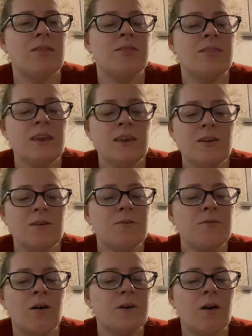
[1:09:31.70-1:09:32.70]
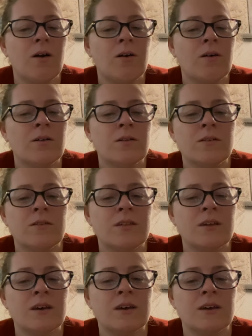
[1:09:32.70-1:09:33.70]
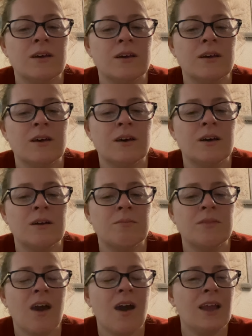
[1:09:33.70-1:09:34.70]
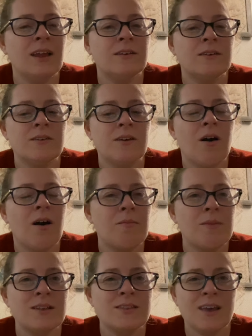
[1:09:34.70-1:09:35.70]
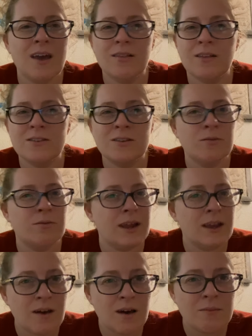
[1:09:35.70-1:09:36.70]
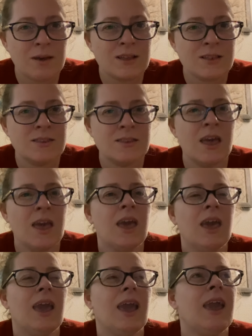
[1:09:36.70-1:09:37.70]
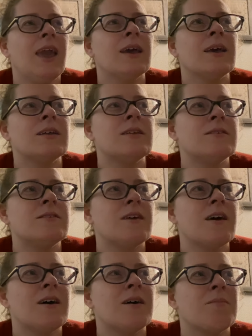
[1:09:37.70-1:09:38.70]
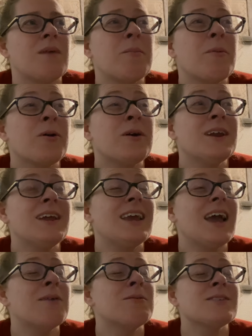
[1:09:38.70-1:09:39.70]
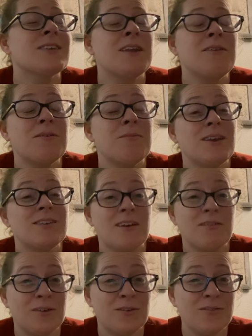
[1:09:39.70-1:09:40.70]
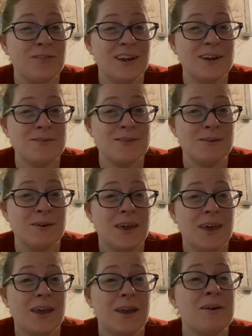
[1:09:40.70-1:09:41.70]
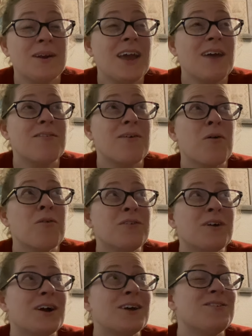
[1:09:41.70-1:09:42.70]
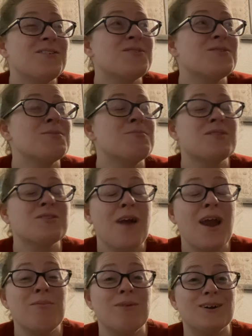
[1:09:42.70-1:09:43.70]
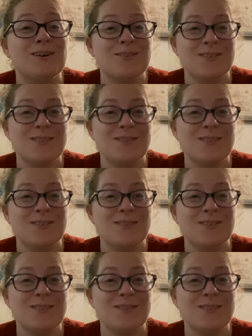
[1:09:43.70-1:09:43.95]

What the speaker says: Thank you for all the kind comments. I got lots of great comments, And I was kind of amazed after two videos that I already have over 100 subscribers.